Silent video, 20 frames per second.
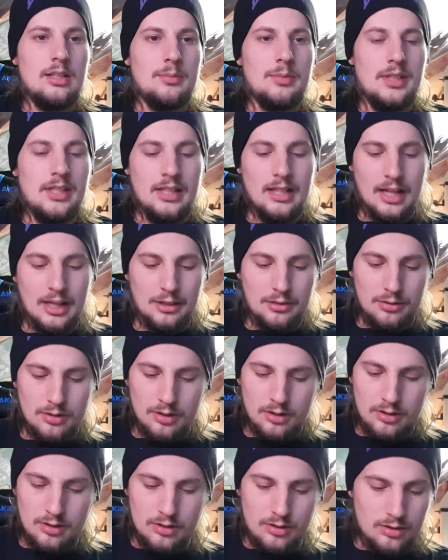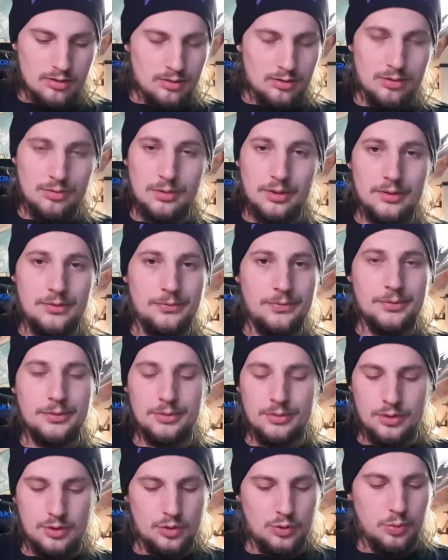I mean, I couldn't do it through